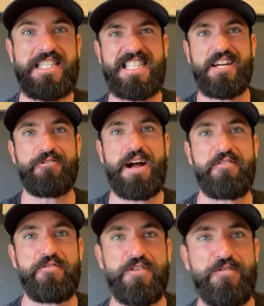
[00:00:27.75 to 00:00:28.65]
stick
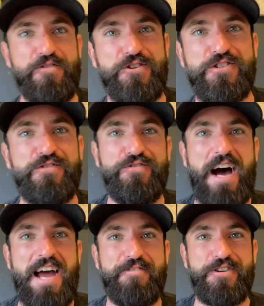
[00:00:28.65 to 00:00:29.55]
around for the first
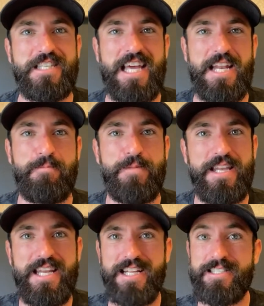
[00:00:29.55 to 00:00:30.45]
5 or 10
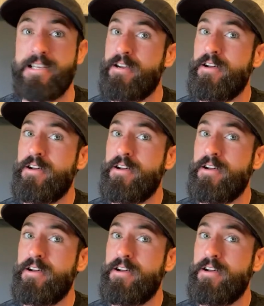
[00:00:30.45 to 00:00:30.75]
minutes.